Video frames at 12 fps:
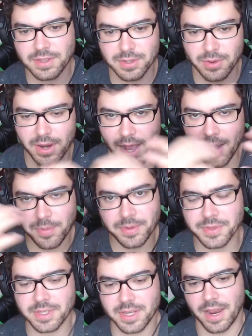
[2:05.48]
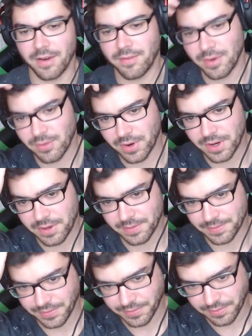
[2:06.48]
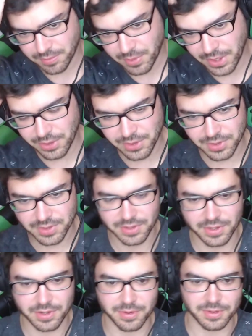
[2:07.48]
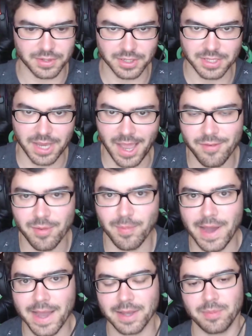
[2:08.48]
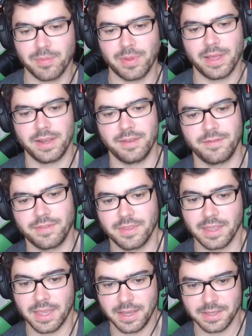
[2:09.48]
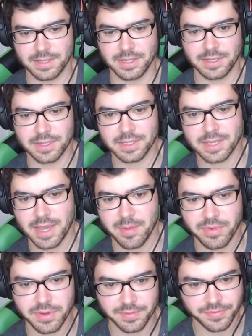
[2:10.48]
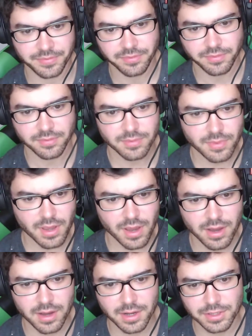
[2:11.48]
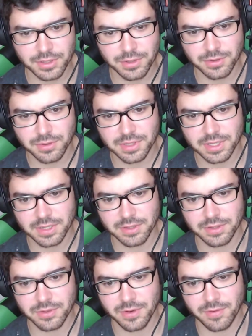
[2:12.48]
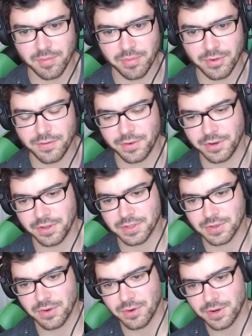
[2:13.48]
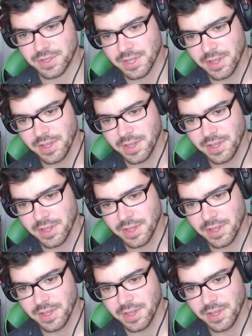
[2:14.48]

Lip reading: So it happens to everyone, but you just it's good to have a backup plan if in case that does happen. Two skills you have improved during this course.